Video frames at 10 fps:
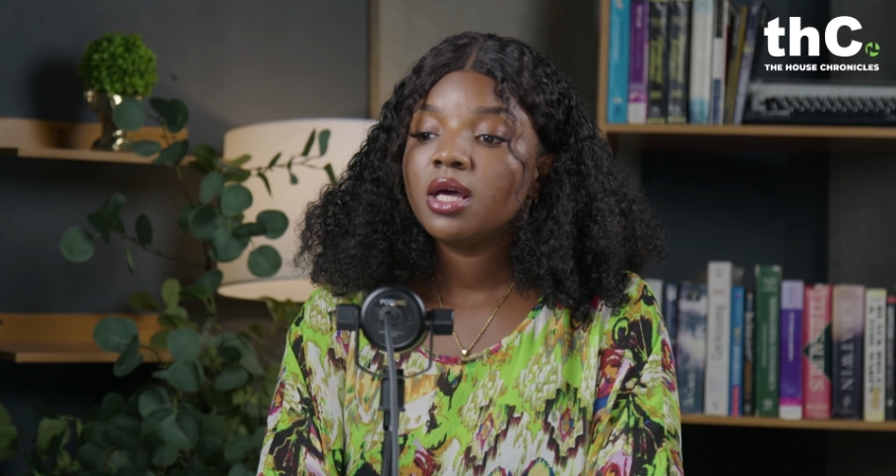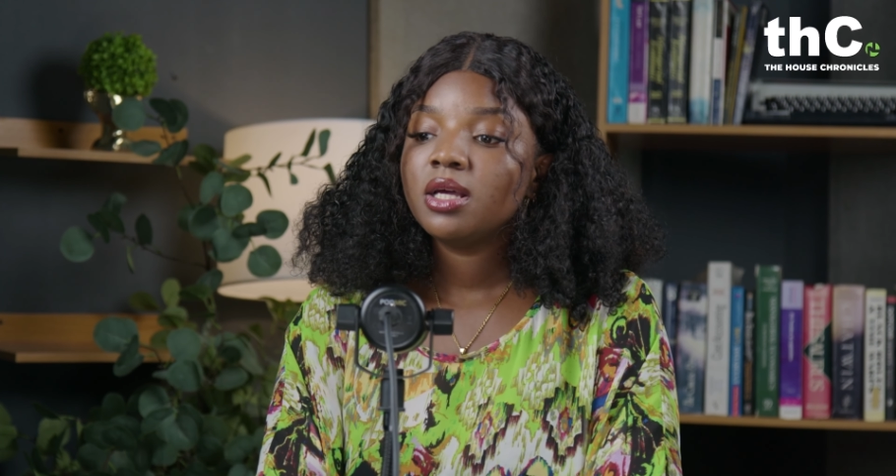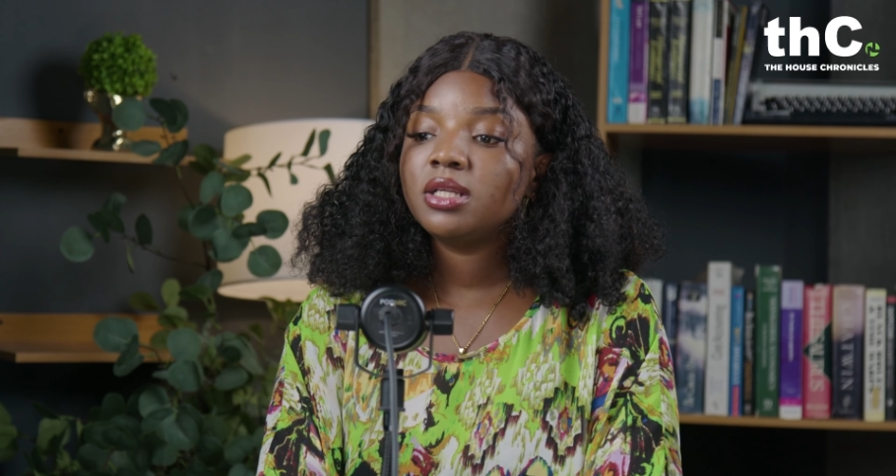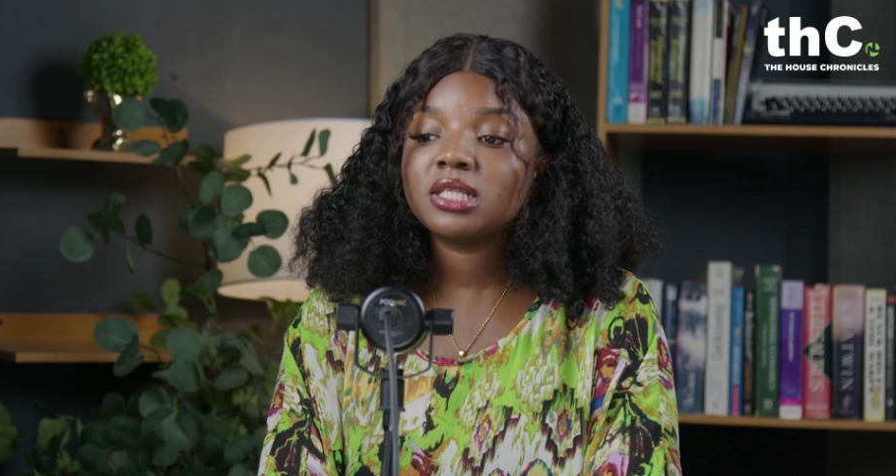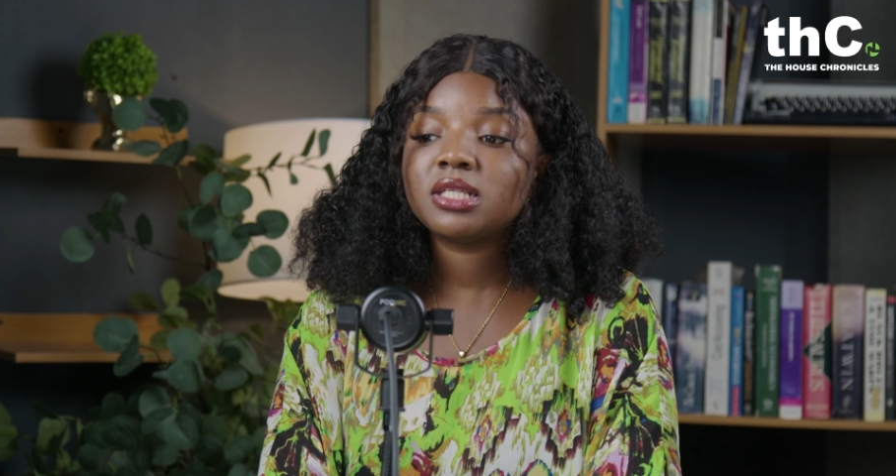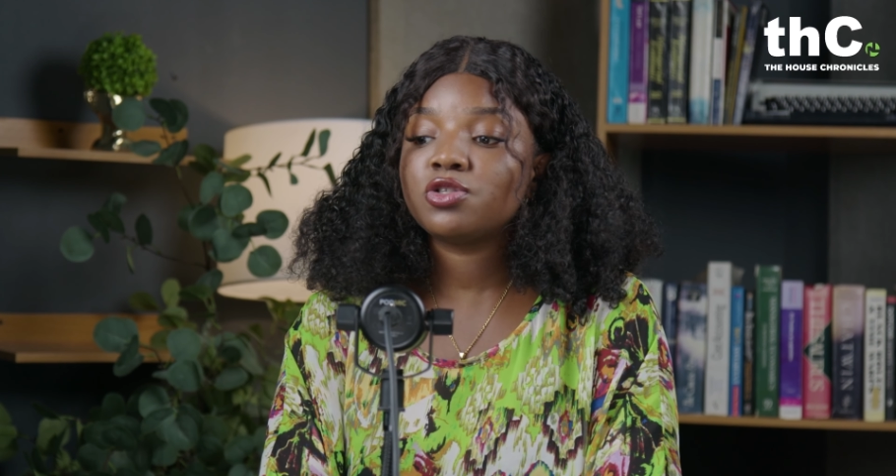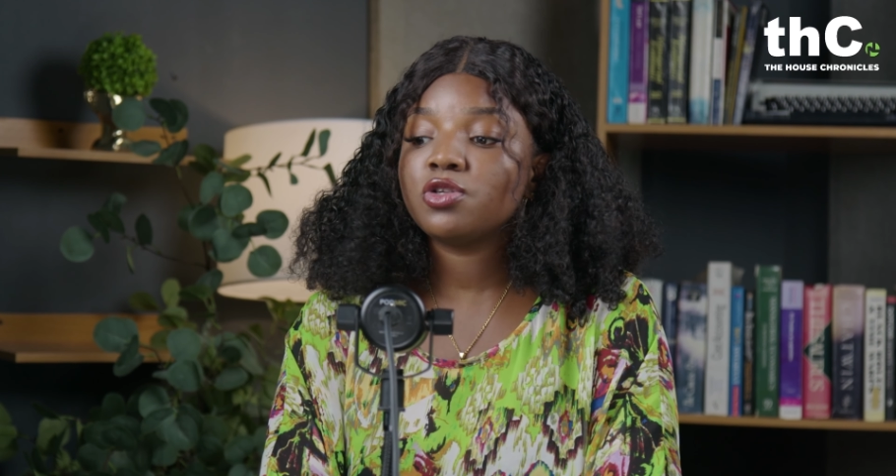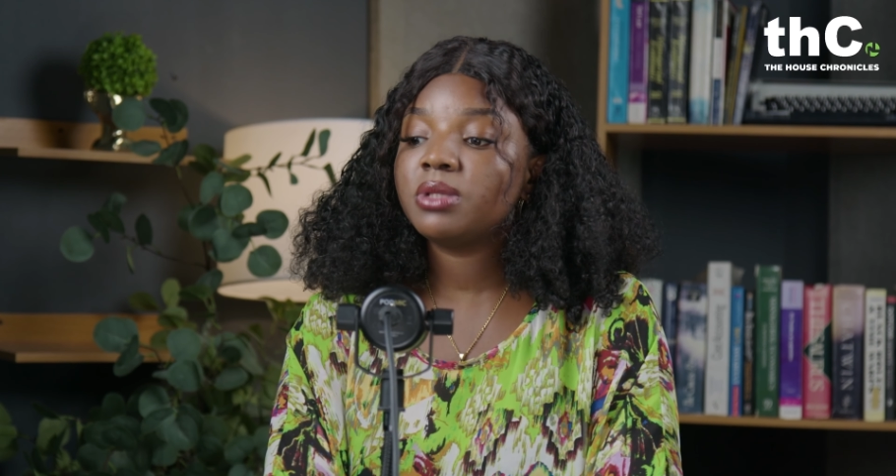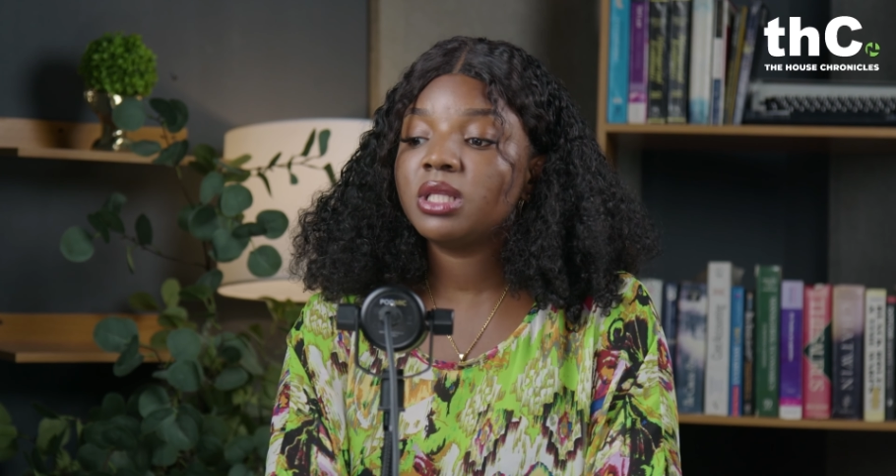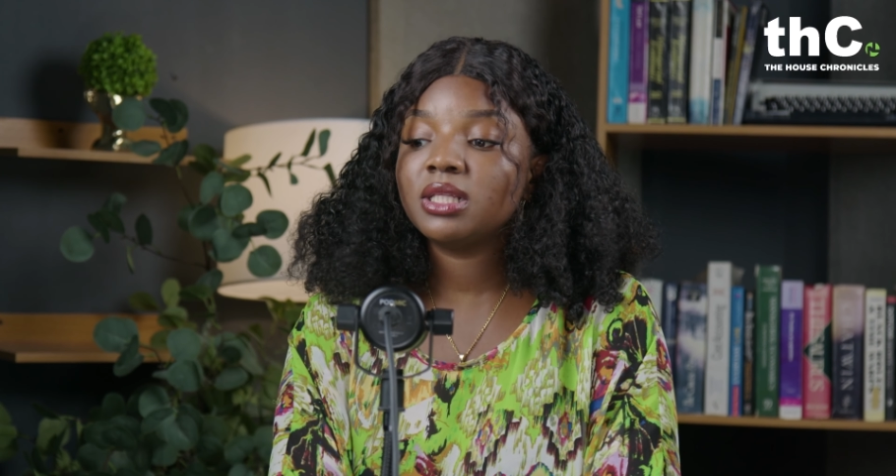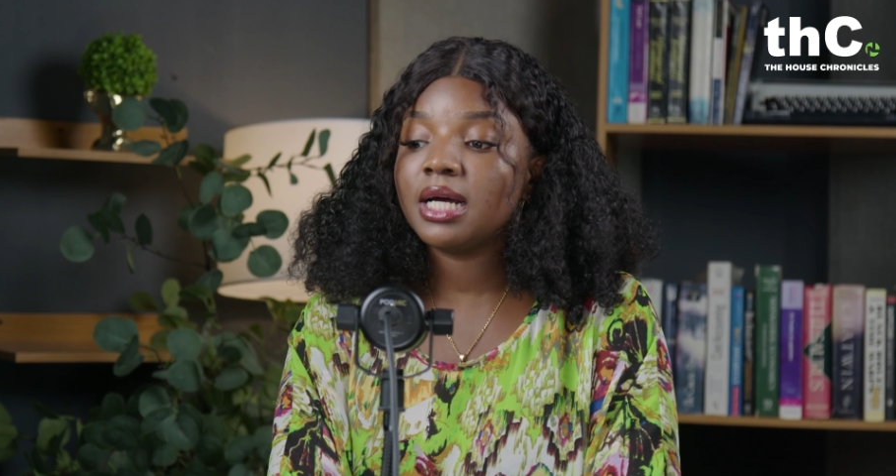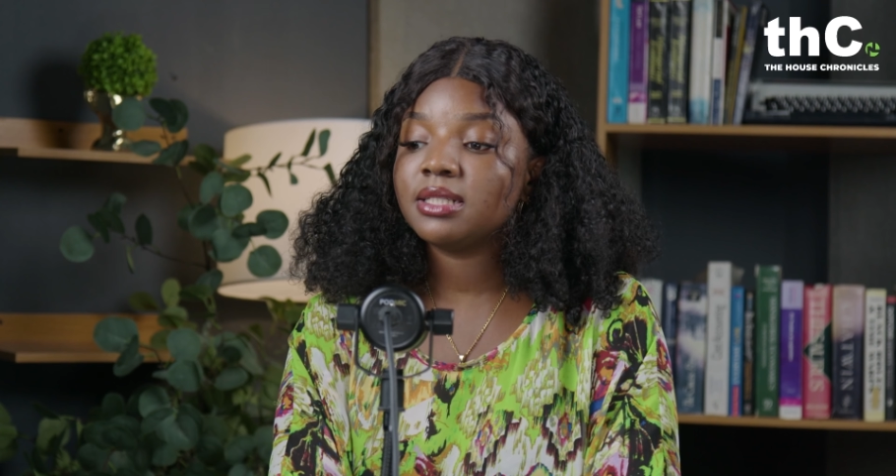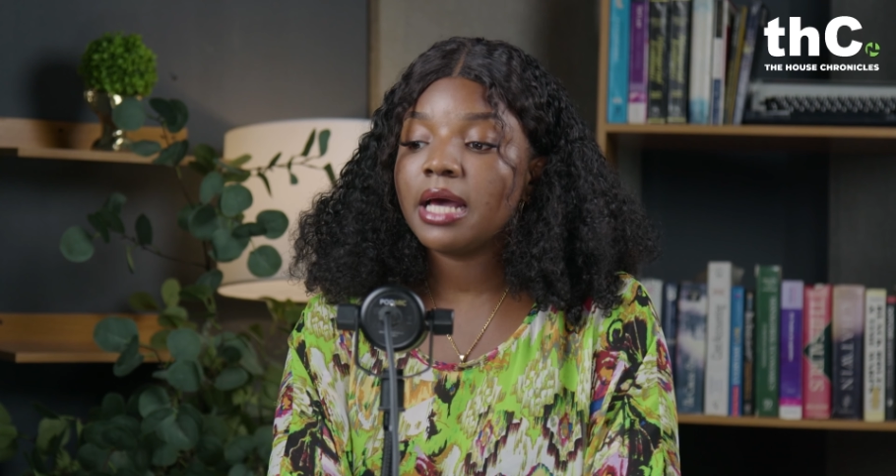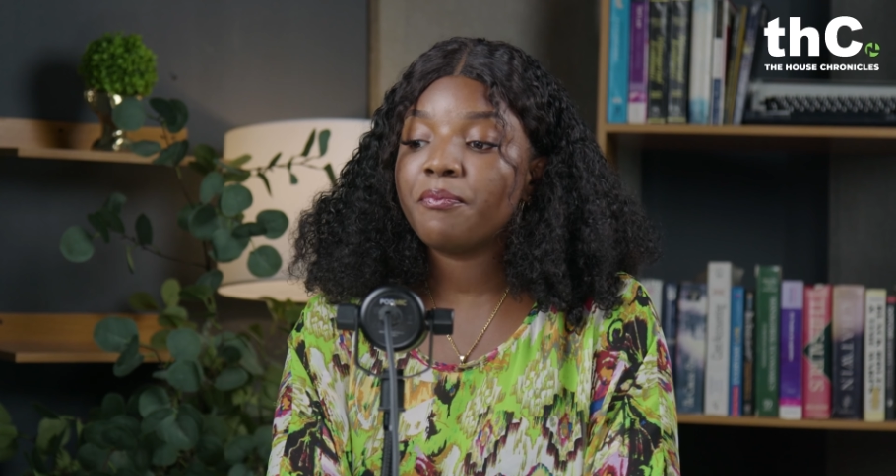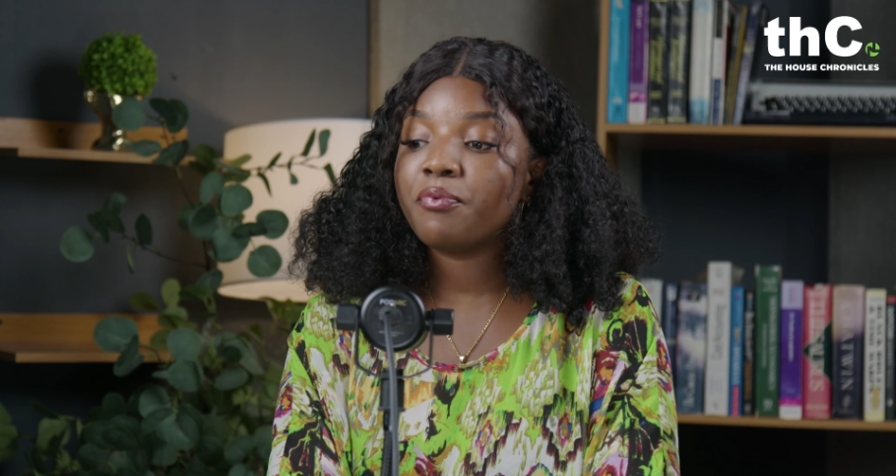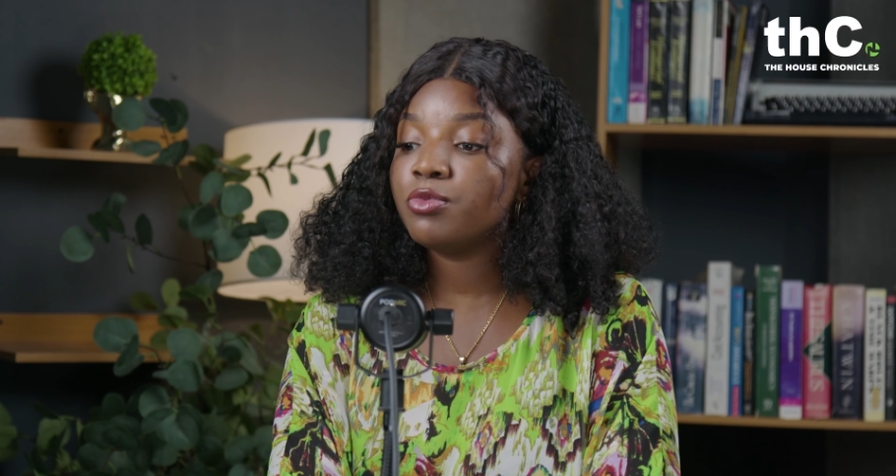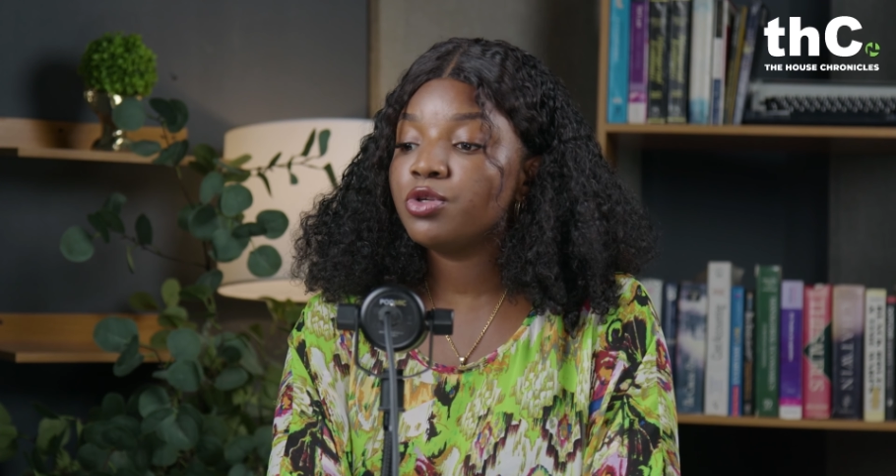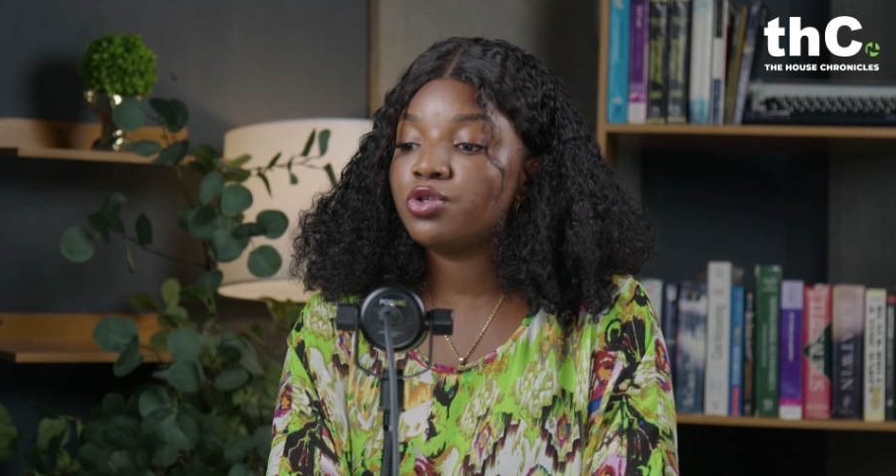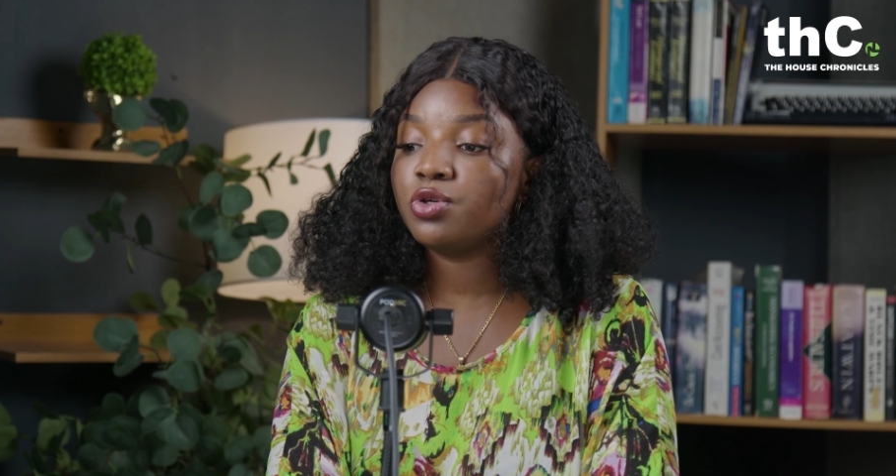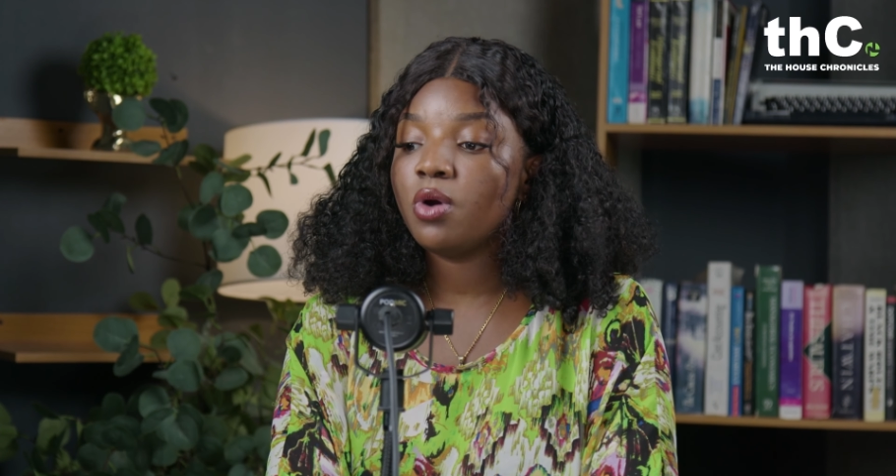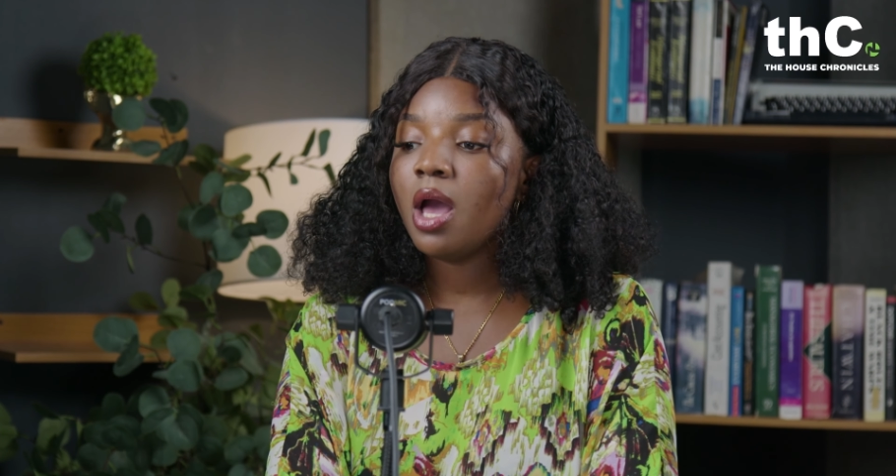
this is something that I promise you